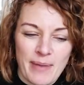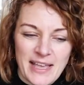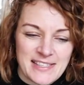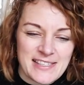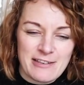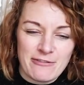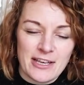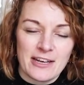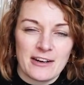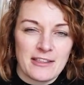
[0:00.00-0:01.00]
of peasanty
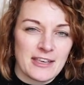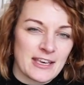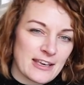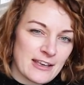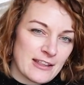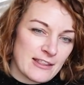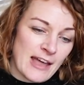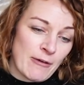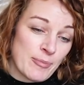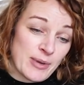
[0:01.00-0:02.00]
feel, and I think
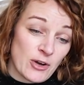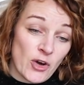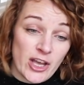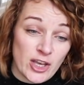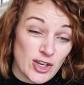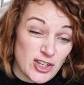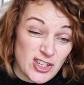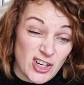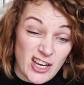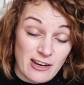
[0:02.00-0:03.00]
that would be quite a
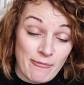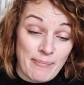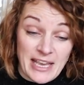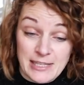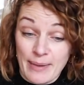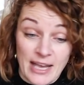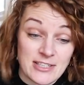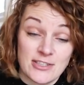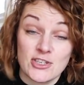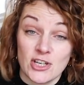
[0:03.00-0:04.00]
good kind of base
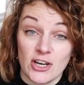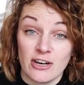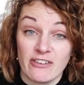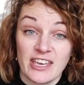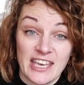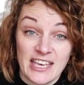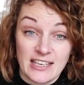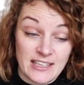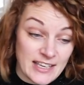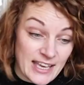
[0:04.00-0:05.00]
pattern to kind of
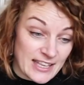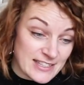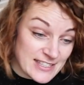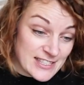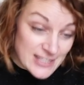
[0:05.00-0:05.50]
get